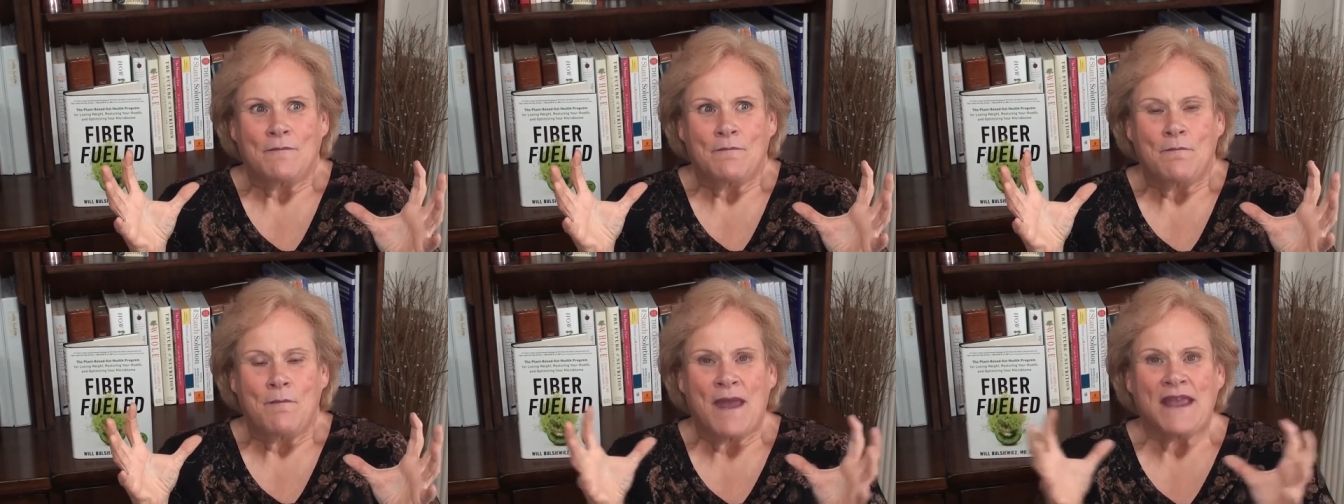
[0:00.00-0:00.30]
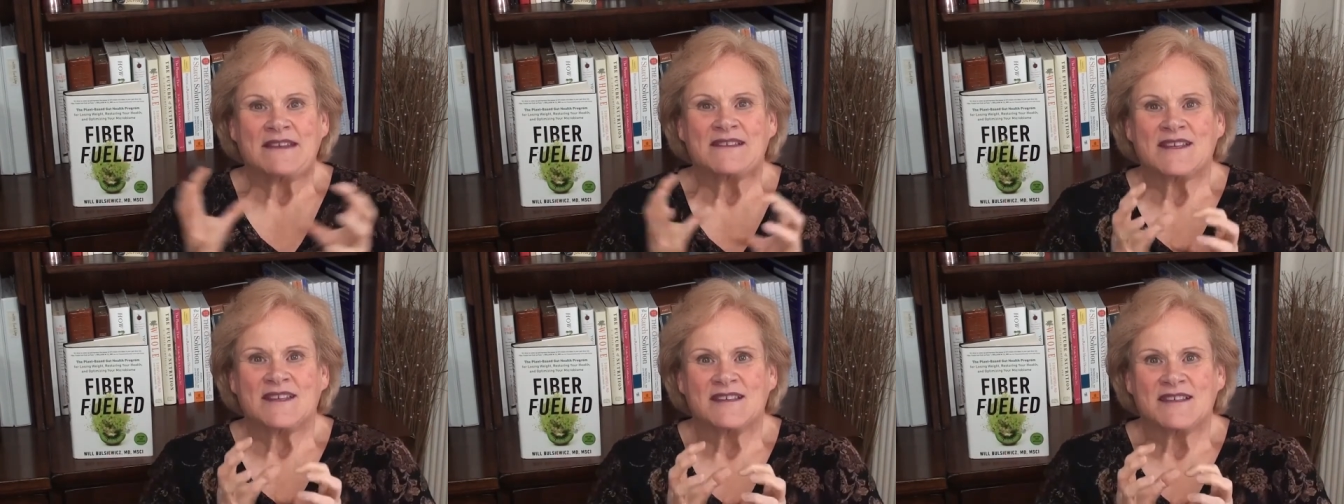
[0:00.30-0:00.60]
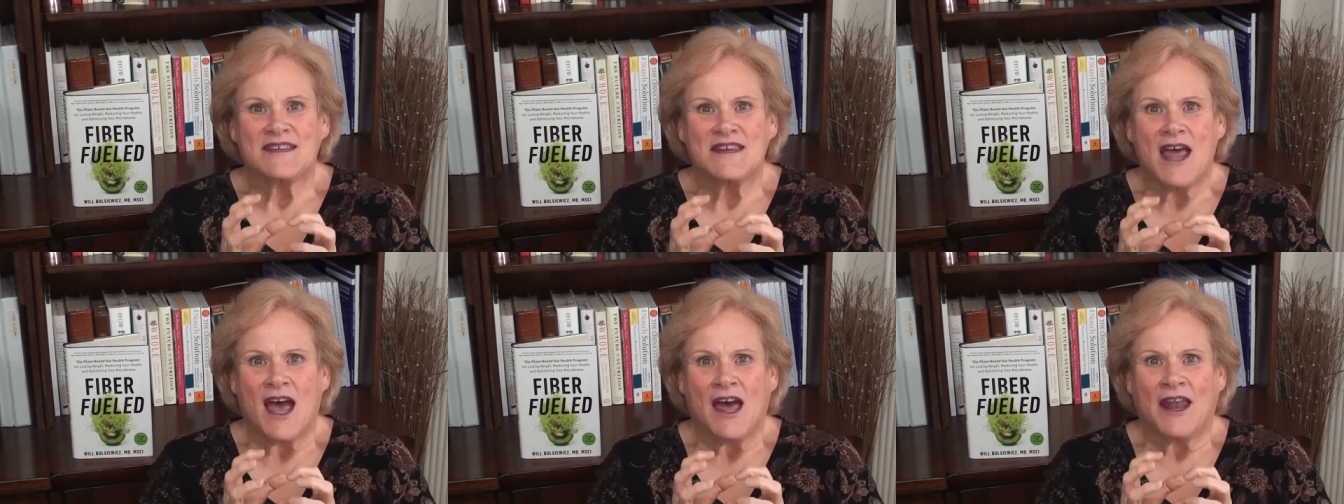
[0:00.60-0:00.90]
makes
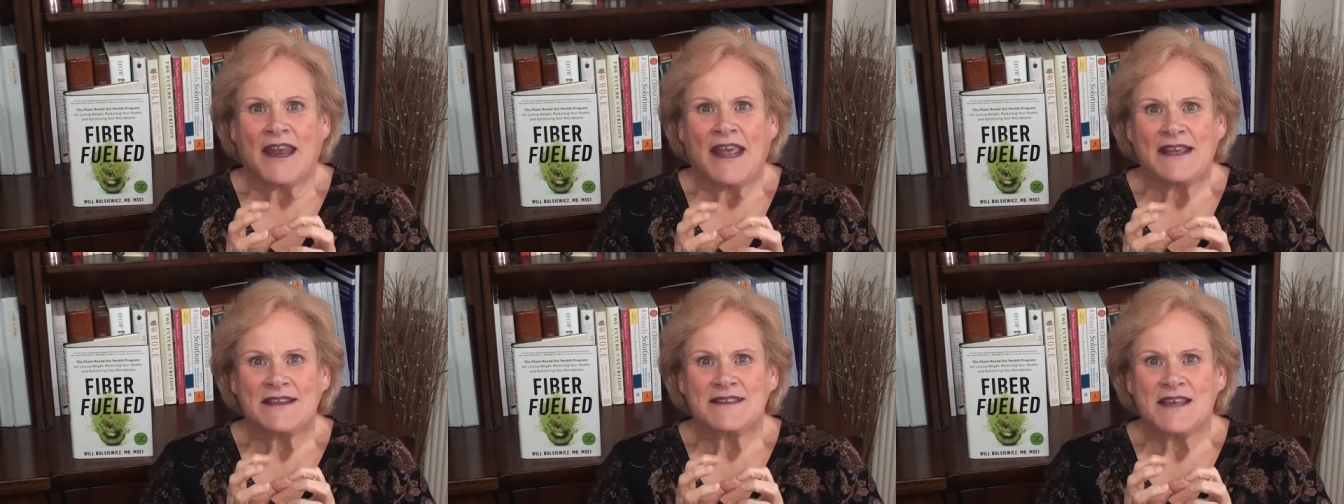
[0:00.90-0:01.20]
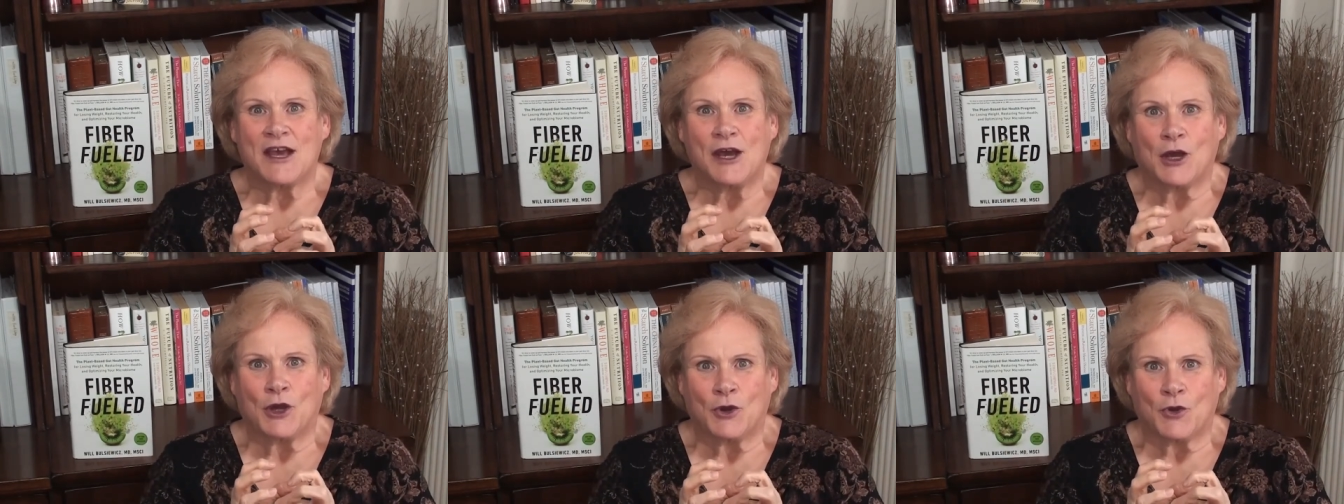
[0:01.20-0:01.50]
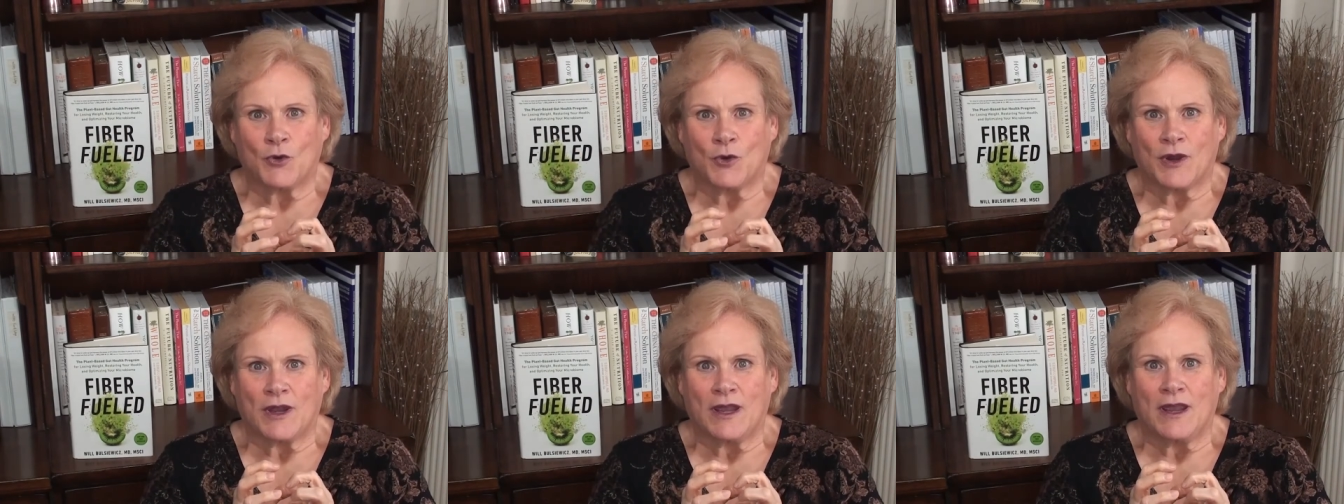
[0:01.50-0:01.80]
us not as
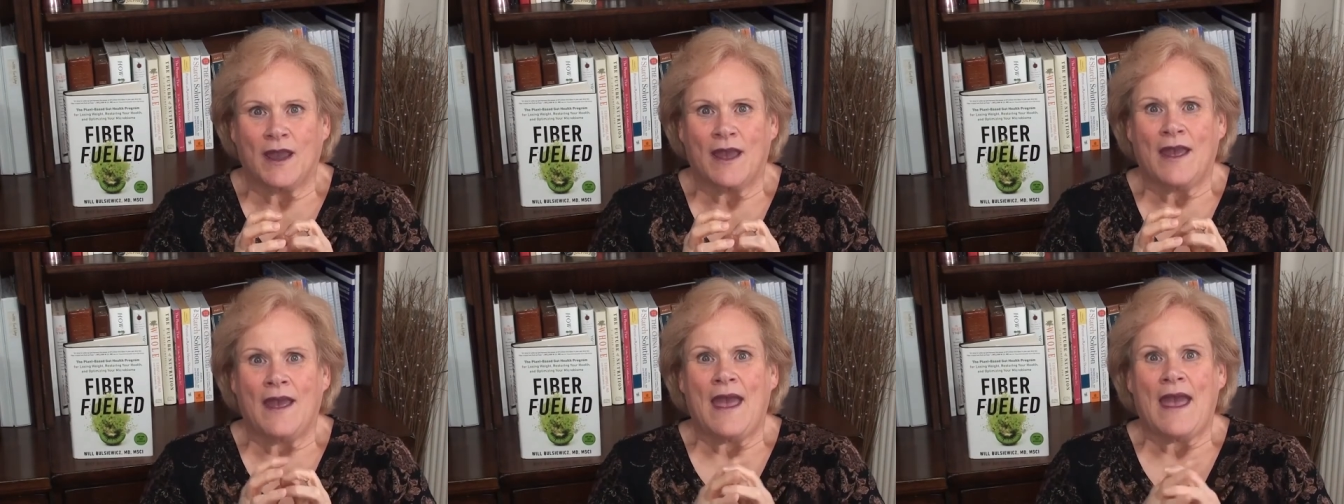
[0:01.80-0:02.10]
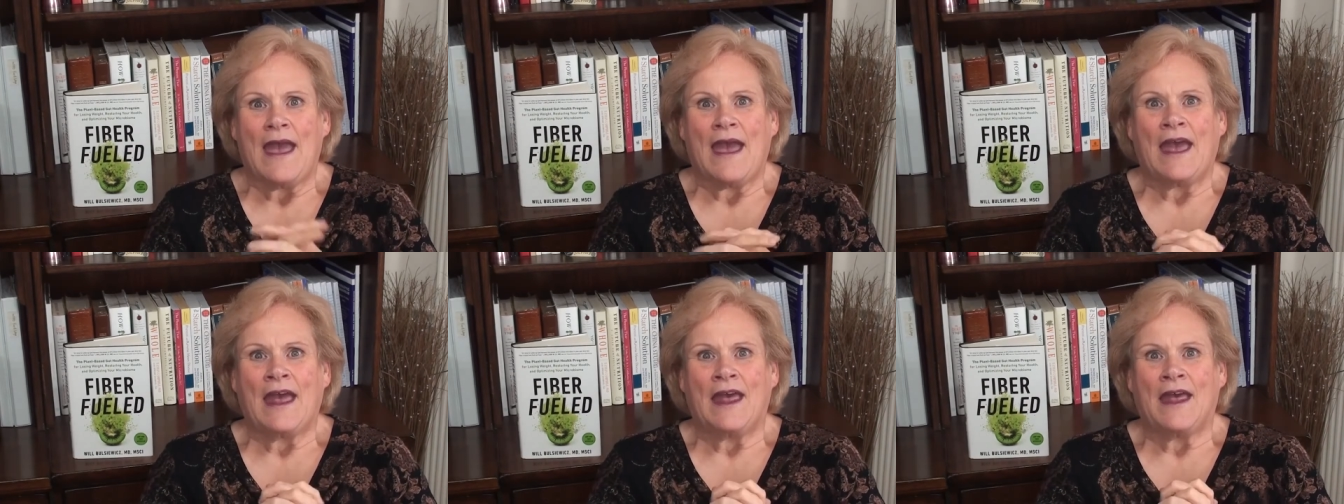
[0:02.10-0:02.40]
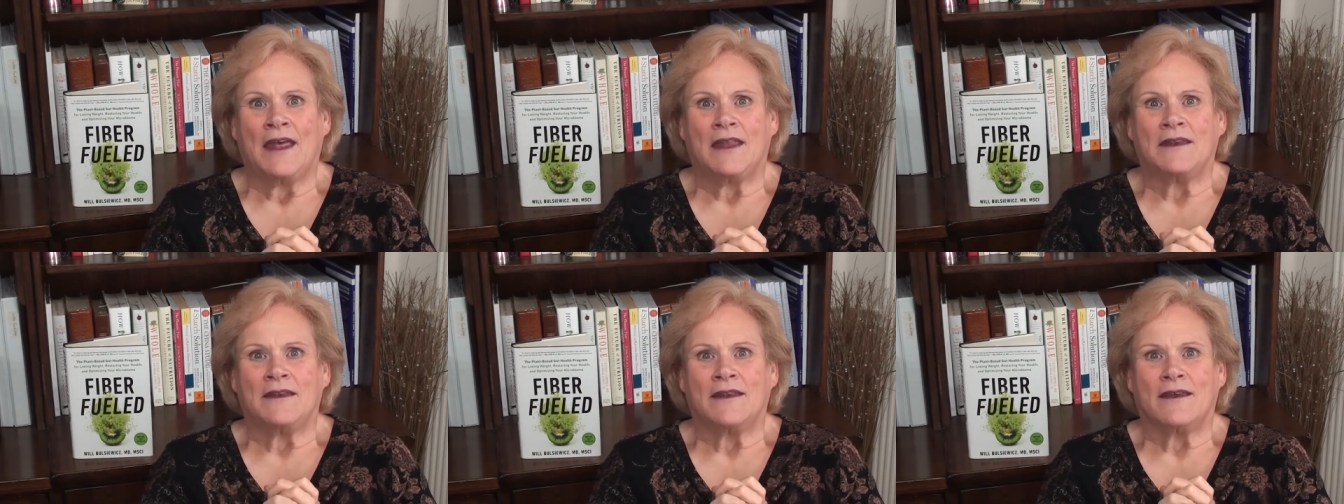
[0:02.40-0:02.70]
hungry,
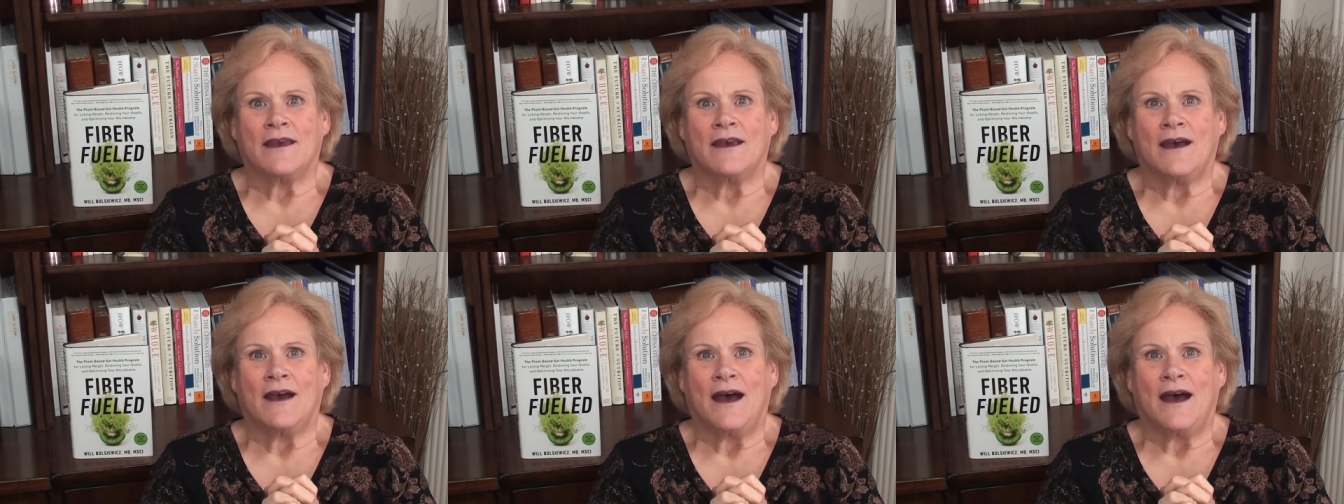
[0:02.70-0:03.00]
and